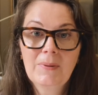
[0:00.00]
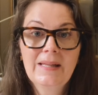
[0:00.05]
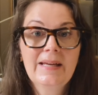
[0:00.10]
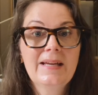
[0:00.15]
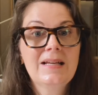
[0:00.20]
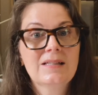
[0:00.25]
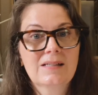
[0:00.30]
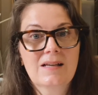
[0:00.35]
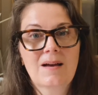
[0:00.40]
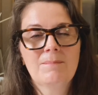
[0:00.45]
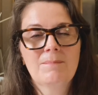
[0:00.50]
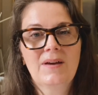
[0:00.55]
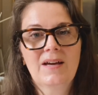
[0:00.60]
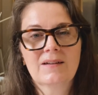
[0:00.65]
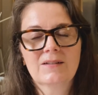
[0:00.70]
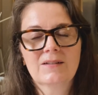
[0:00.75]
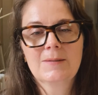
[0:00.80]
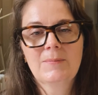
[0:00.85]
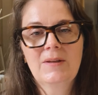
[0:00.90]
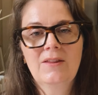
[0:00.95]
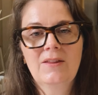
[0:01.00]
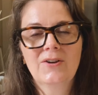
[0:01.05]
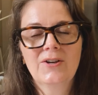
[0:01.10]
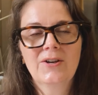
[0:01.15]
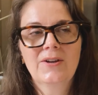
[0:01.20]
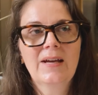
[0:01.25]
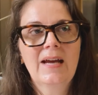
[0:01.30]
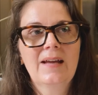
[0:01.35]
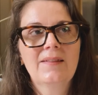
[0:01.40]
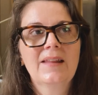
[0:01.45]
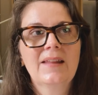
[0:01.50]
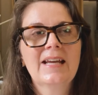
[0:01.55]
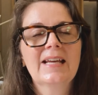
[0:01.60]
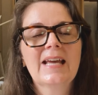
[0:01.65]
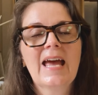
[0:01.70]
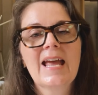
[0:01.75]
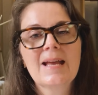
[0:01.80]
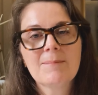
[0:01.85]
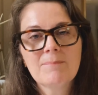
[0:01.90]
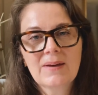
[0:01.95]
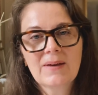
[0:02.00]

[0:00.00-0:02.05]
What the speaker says: Please come back though. And they came